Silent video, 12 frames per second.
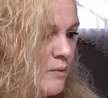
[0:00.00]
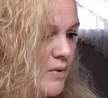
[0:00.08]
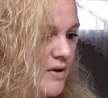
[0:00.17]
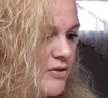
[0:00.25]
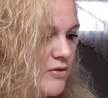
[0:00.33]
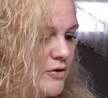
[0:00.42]

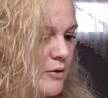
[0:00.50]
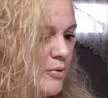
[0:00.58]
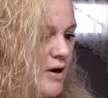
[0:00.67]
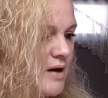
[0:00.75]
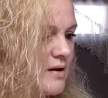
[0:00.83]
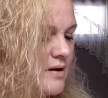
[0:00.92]
with their
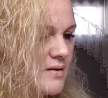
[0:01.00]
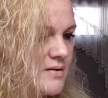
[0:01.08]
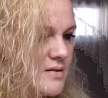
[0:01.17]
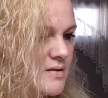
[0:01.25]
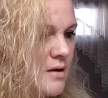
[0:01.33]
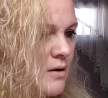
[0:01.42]
products.
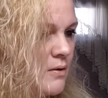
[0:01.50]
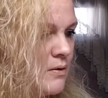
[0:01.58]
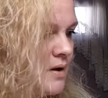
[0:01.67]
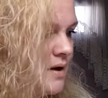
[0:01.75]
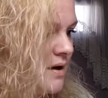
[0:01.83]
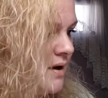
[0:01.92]

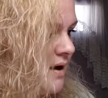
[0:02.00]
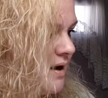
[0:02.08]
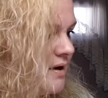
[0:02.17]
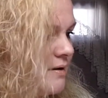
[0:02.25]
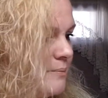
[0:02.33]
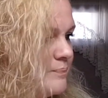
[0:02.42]
So
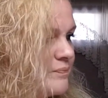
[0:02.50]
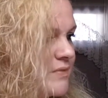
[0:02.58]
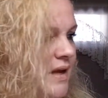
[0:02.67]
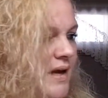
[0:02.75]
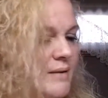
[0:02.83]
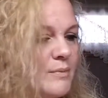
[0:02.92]
I
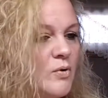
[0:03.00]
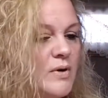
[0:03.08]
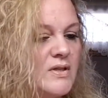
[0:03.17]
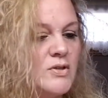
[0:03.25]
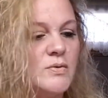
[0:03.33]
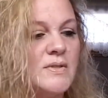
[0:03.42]
am
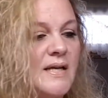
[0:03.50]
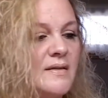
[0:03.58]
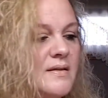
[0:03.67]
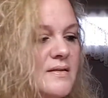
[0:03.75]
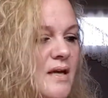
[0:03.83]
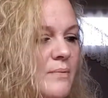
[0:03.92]
going to
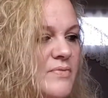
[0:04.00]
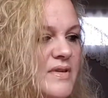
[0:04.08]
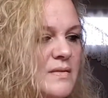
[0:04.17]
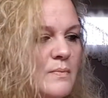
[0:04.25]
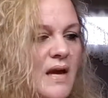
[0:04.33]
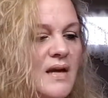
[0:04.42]
set this up.
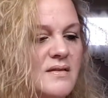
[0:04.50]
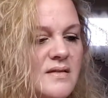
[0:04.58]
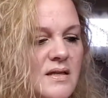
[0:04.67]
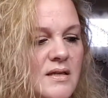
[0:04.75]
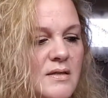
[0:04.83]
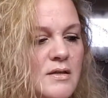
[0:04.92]
This
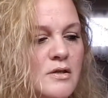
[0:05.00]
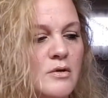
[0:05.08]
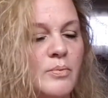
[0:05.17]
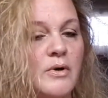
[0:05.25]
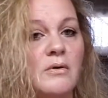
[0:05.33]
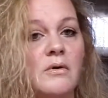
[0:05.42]
magazine is
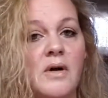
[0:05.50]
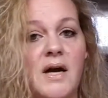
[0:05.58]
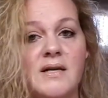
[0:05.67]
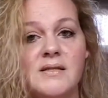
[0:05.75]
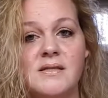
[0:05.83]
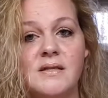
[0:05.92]
super cool,
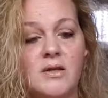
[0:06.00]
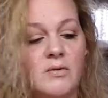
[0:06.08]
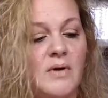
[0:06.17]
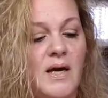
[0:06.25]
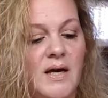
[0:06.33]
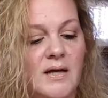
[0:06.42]
guys.
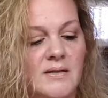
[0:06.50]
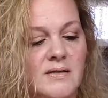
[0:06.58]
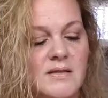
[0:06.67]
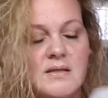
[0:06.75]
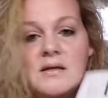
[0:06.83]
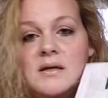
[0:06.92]
You
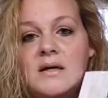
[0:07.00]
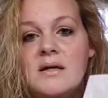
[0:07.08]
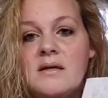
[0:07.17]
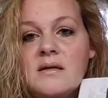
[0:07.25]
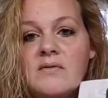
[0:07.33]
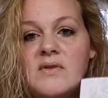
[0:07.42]
get,
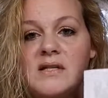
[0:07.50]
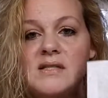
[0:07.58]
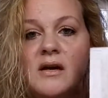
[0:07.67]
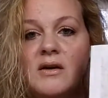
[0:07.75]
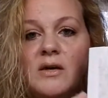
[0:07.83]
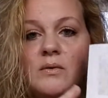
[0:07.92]
they
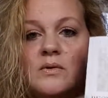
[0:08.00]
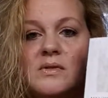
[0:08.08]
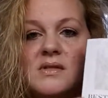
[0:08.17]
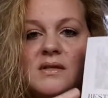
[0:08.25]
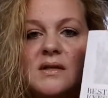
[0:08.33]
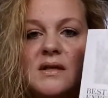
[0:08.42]
tell you,
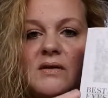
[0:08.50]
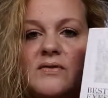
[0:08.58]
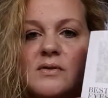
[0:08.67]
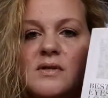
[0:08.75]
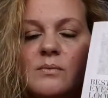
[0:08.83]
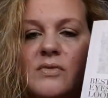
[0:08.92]
give
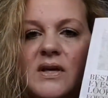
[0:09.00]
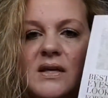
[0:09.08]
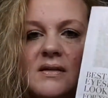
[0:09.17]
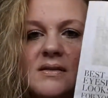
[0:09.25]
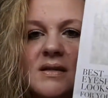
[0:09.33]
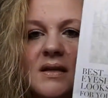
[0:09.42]
you some
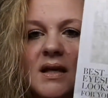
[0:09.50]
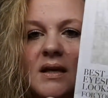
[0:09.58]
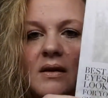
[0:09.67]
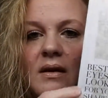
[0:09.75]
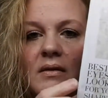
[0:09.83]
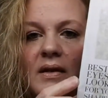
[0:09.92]
things in
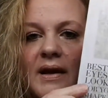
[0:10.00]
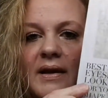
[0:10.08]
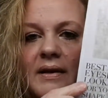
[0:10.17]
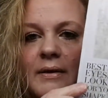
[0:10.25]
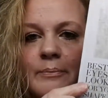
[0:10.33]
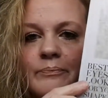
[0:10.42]
here
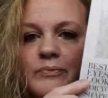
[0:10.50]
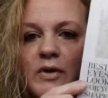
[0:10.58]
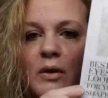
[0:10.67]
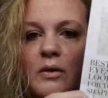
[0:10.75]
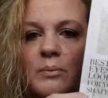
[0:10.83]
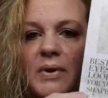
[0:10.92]
like
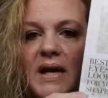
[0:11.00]
go to